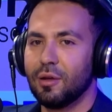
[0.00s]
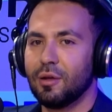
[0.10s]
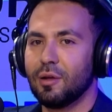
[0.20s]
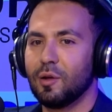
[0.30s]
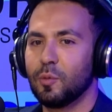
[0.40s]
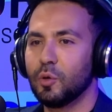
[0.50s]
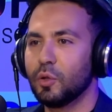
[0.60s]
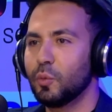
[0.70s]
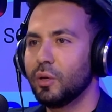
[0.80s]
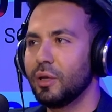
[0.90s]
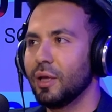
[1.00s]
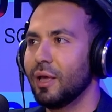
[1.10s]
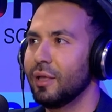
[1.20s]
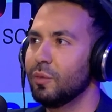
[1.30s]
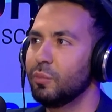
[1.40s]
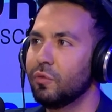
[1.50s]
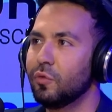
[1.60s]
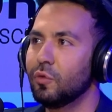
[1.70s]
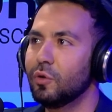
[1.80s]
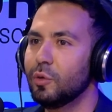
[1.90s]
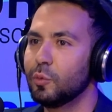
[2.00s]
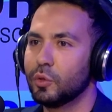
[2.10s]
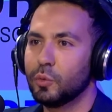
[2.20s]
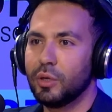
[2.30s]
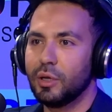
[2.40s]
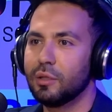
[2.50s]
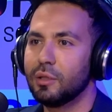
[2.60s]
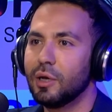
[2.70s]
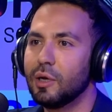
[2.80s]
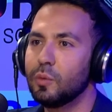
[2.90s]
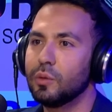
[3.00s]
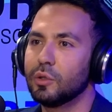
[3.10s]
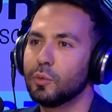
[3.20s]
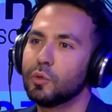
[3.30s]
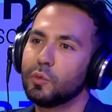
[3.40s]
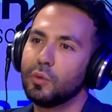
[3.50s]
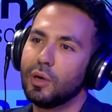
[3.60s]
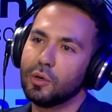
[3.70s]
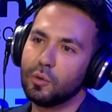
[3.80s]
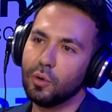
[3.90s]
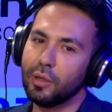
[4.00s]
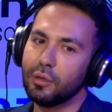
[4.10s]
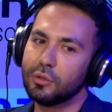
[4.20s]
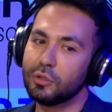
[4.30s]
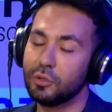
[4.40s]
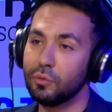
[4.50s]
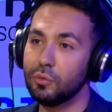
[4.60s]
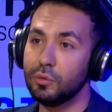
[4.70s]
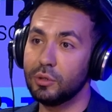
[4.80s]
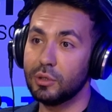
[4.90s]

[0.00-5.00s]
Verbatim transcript: what we had before, what we had now, and what we are going to,